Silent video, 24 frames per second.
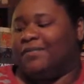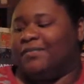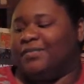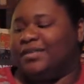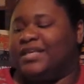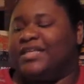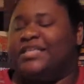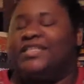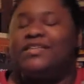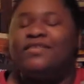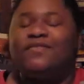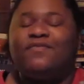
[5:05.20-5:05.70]

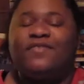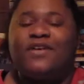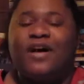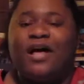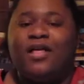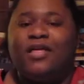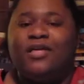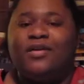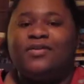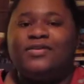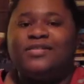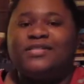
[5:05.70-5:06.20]
This
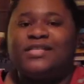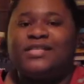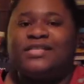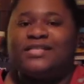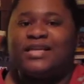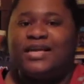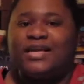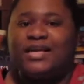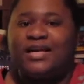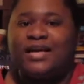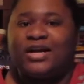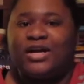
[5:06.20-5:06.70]
follows
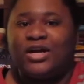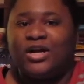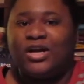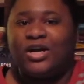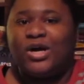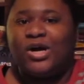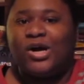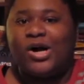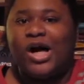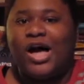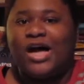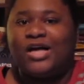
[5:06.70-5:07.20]
this
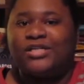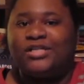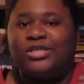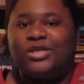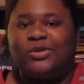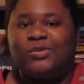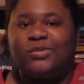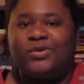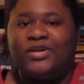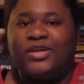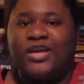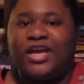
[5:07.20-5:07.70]
girl,
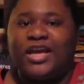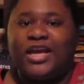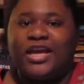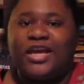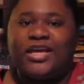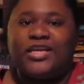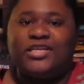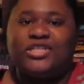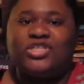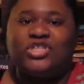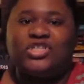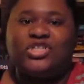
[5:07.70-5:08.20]
October
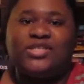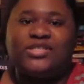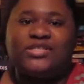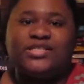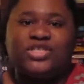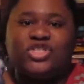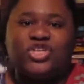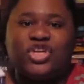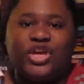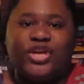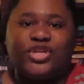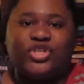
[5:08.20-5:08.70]
Day, and she is
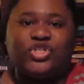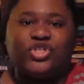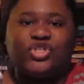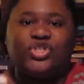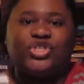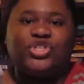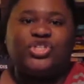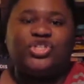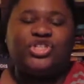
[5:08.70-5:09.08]
a changeling.